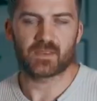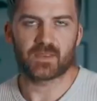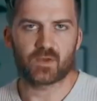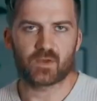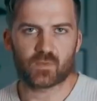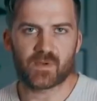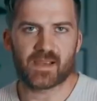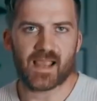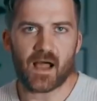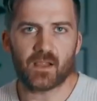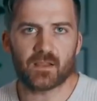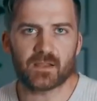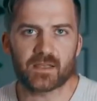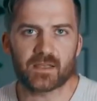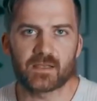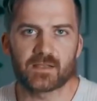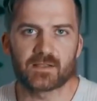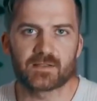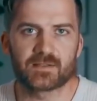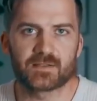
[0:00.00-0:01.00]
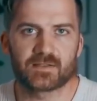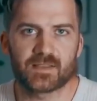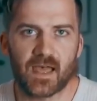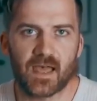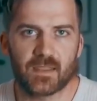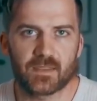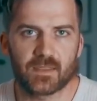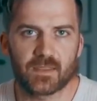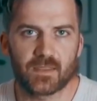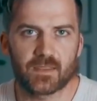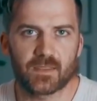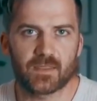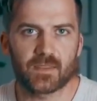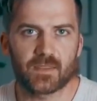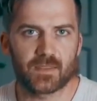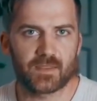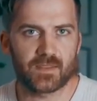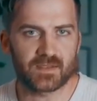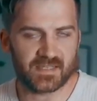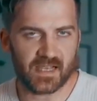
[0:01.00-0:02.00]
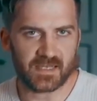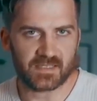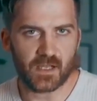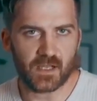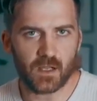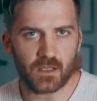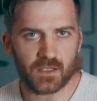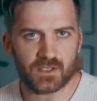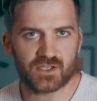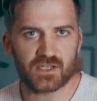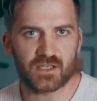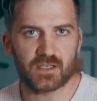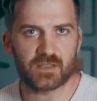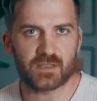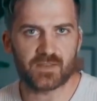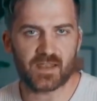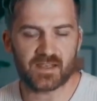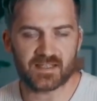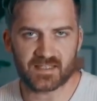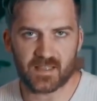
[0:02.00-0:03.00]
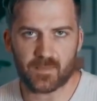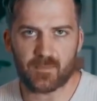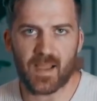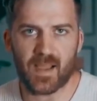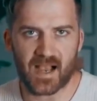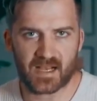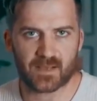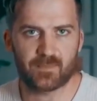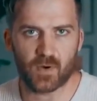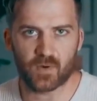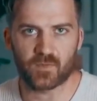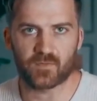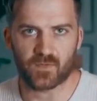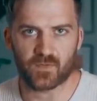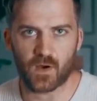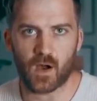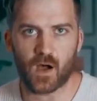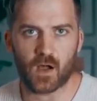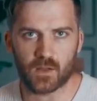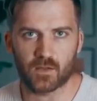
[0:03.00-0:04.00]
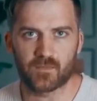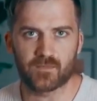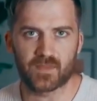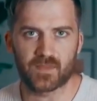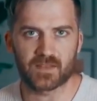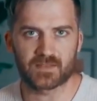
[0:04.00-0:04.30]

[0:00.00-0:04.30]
The reality is that the technology that is the backbone for all of